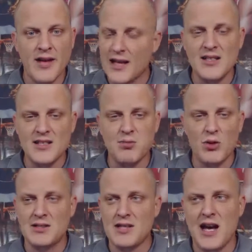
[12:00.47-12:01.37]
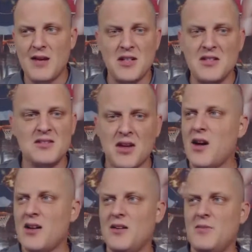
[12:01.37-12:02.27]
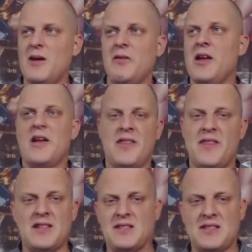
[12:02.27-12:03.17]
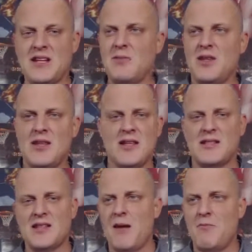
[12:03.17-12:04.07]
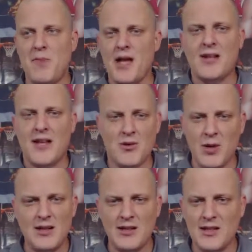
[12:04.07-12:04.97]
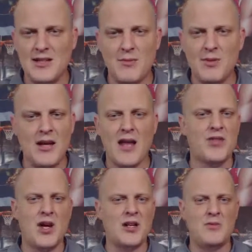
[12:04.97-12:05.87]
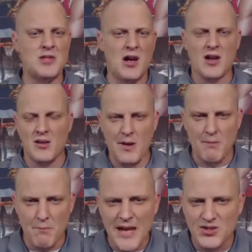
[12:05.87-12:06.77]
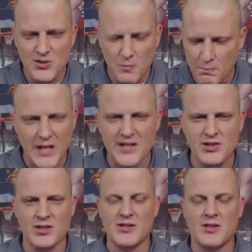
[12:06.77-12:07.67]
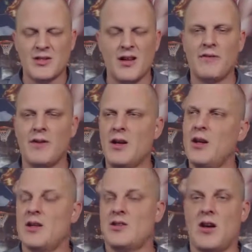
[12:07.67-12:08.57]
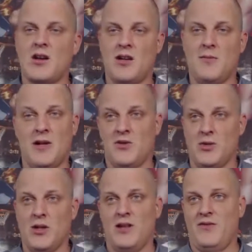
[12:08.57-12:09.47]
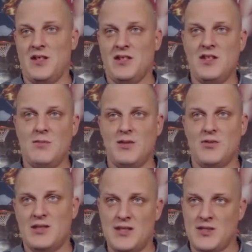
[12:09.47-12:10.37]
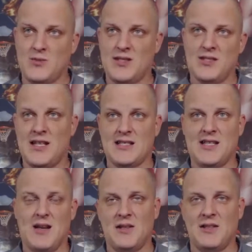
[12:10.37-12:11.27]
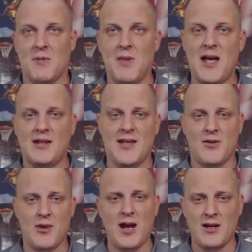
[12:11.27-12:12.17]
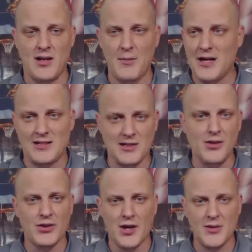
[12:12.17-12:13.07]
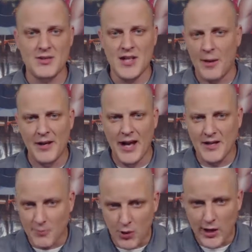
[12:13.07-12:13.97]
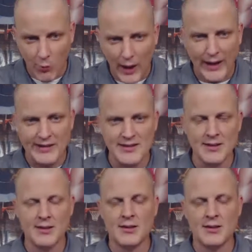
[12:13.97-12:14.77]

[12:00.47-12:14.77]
At this point in time, he's talking about the demon this and the man that created the demon. I thought he was talking about masturbation stuff. And talking about, well, if the demon was this, what does that say about the man that created him? I still thought he was coming on to Bray Wyatt.